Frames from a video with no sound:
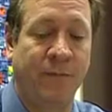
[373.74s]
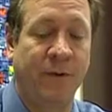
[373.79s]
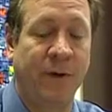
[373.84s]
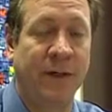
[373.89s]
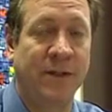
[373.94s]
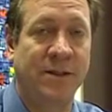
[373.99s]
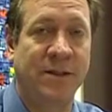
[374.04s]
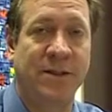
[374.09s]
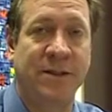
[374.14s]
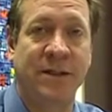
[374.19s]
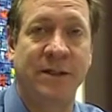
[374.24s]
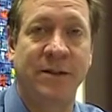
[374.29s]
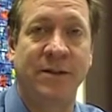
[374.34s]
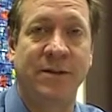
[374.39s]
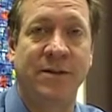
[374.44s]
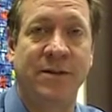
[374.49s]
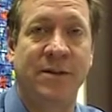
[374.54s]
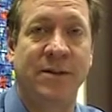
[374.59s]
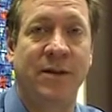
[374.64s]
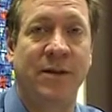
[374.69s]

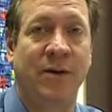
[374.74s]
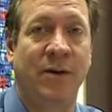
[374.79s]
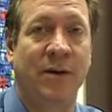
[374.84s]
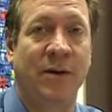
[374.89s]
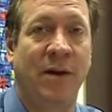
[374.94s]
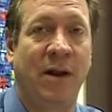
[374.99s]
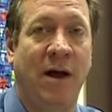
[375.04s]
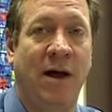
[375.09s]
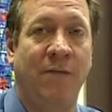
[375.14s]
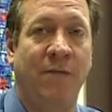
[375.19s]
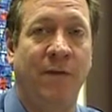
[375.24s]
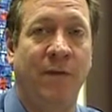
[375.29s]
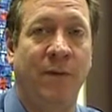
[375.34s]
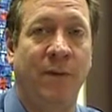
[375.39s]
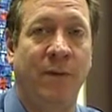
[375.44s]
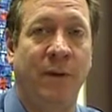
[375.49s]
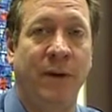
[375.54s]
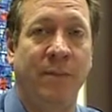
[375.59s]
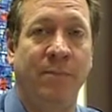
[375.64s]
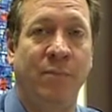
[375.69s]
instance,
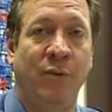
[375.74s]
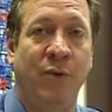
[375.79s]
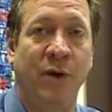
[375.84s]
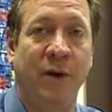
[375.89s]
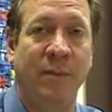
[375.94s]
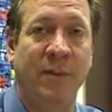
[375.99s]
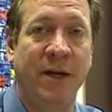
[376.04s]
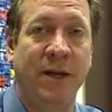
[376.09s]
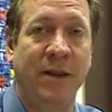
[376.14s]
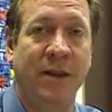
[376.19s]
unlawful employment